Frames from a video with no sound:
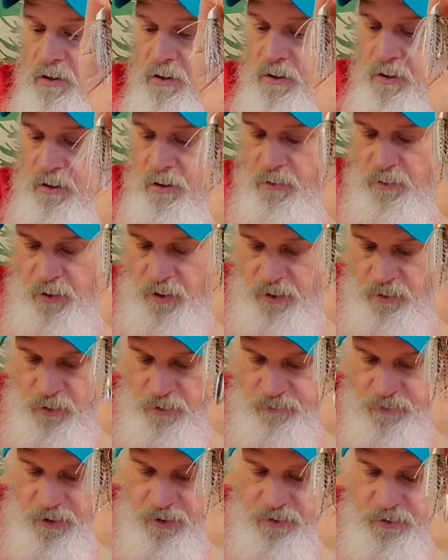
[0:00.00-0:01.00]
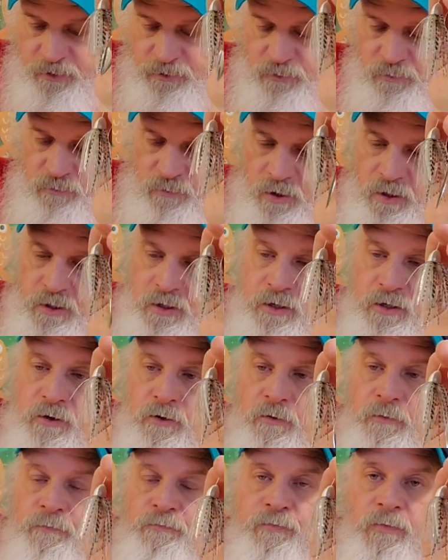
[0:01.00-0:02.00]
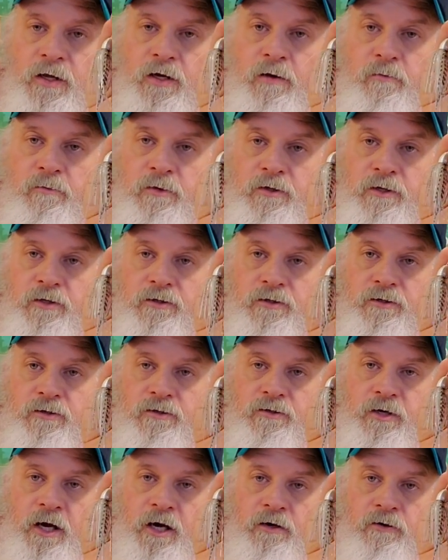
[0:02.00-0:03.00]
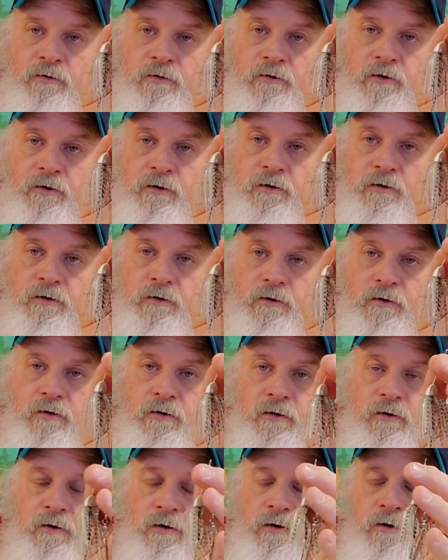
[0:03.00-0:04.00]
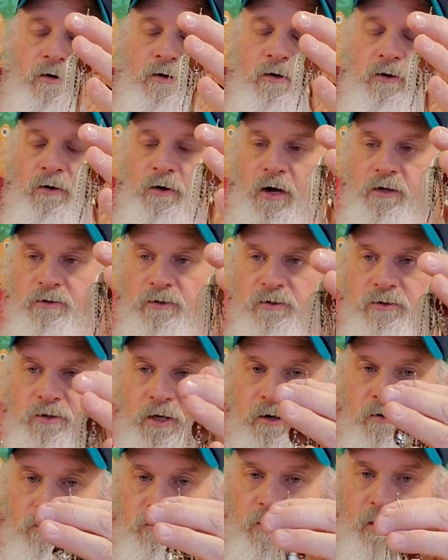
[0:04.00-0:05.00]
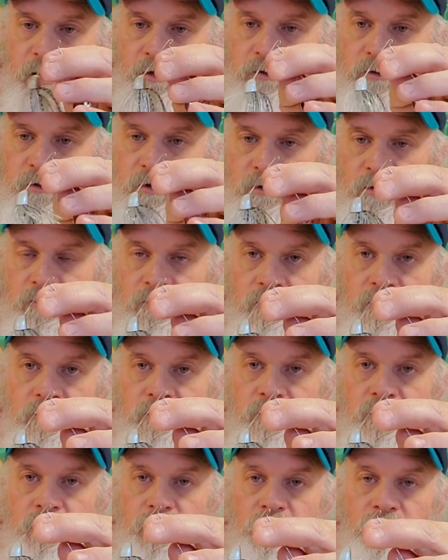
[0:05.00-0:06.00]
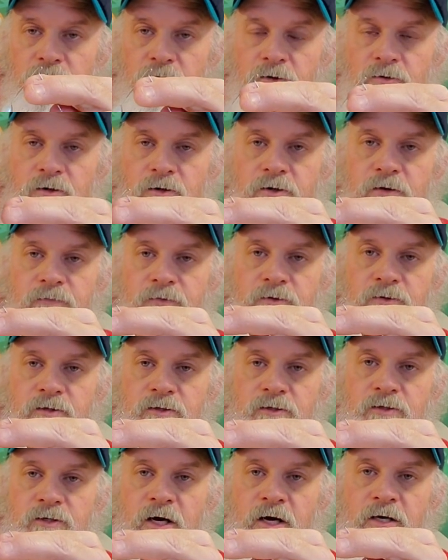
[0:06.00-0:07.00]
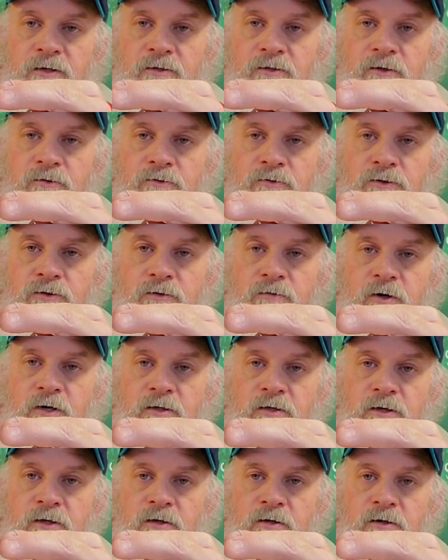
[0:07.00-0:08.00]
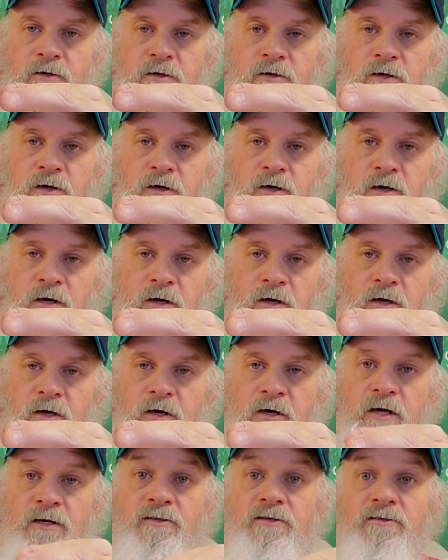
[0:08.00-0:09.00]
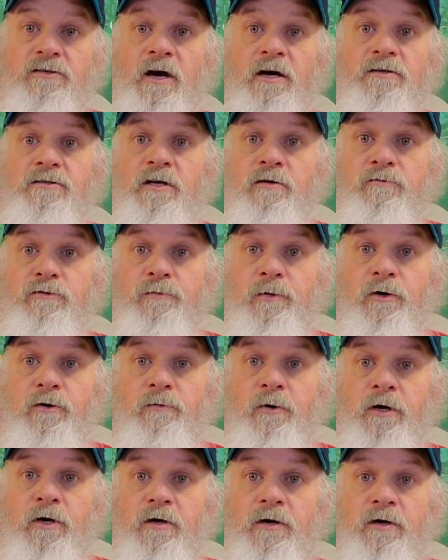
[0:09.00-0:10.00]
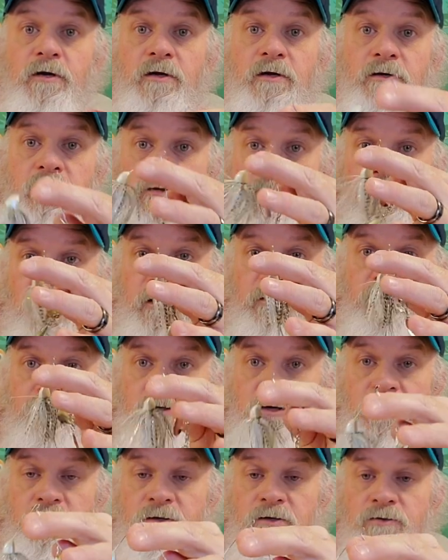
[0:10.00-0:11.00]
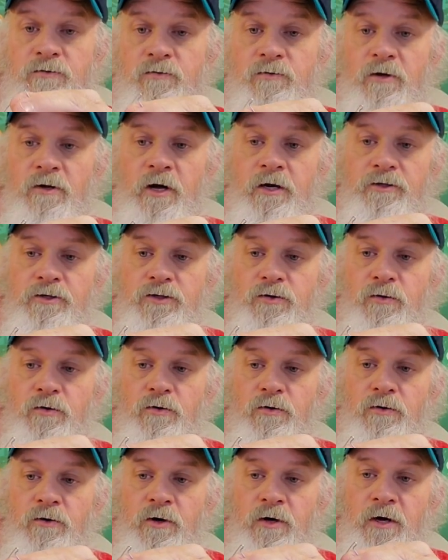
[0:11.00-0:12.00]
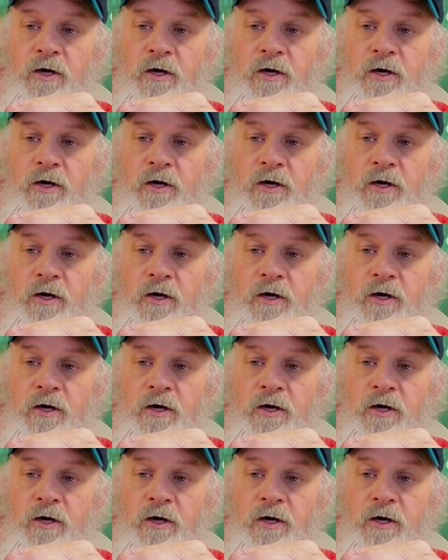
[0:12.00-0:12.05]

You know, I know I've got this one right here, but this is standard. You know, that's a standard size skirt. Look the difference in size of those two right there. It's the exact same spinnerbait. Just that I just cut this one a lot shorter.